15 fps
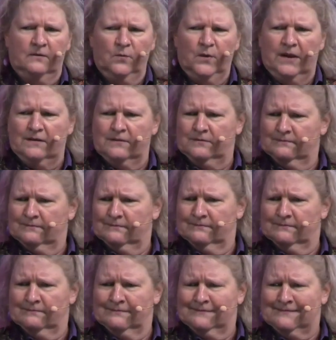well,
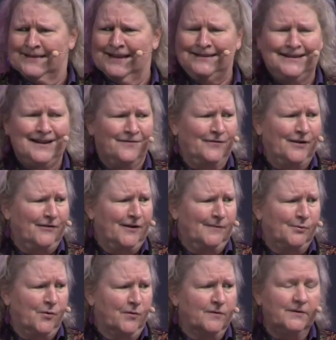that's not very
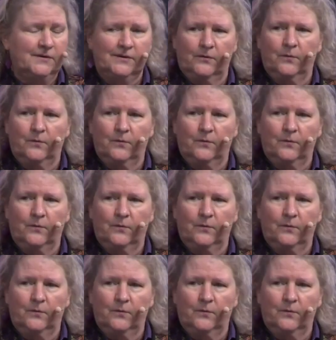important.